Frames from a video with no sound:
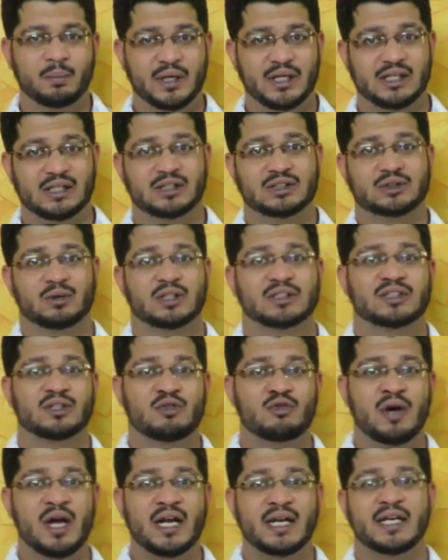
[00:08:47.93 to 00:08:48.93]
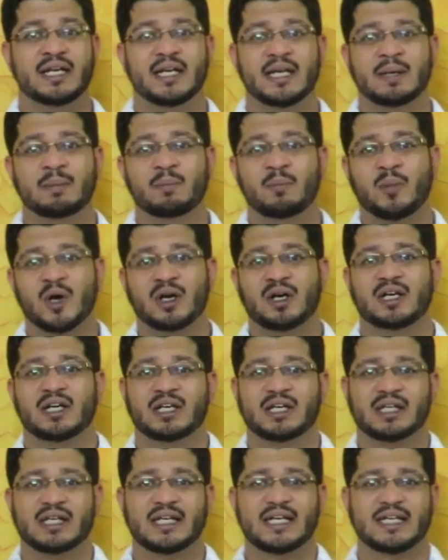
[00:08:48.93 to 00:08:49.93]
Mills was a very
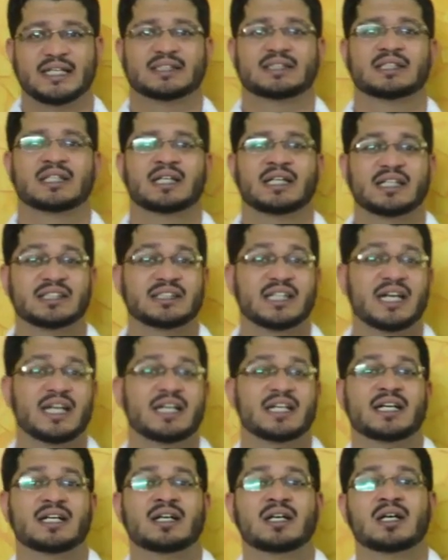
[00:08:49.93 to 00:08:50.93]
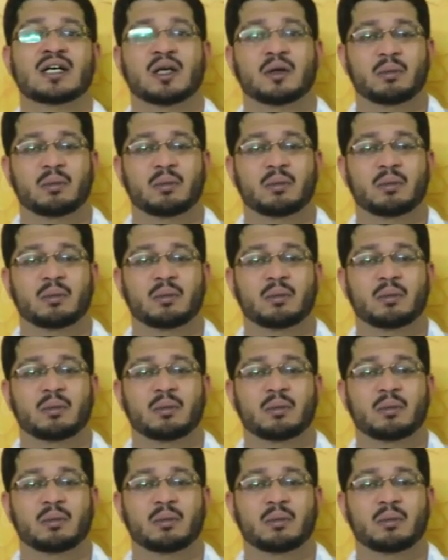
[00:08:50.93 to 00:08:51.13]
important case decided